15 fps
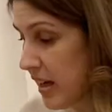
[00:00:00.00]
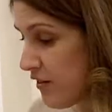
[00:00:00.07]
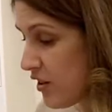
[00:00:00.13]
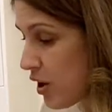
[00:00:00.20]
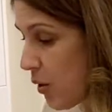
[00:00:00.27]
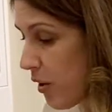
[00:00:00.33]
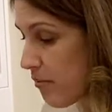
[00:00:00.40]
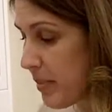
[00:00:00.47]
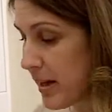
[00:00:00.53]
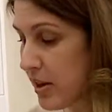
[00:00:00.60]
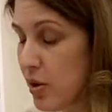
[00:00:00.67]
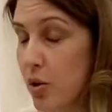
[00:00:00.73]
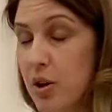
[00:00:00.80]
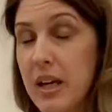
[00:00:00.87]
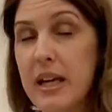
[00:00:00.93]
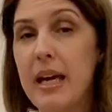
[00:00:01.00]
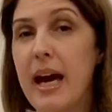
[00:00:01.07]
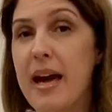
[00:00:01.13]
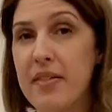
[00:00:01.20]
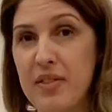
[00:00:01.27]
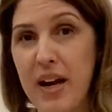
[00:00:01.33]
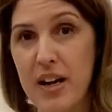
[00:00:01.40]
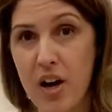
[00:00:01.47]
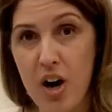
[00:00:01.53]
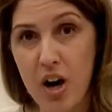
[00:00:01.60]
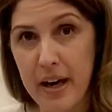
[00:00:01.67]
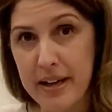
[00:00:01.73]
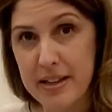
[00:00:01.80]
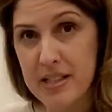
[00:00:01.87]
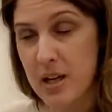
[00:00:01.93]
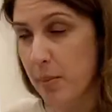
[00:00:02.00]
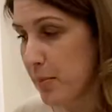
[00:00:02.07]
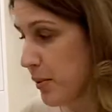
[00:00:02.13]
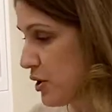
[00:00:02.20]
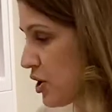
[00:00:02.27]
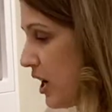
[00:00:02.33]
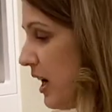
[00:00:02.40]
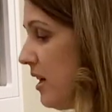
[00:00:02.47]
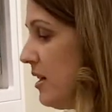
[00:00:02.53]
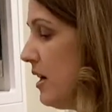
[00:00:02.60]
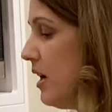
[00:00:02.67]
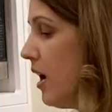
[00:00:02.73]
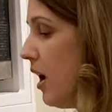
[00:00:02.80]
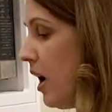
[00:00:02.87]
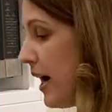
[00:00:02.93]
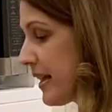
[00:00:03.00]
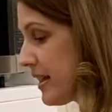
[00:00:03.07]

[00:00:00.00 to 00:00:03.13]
even though I've been cooking at that higher temperature, I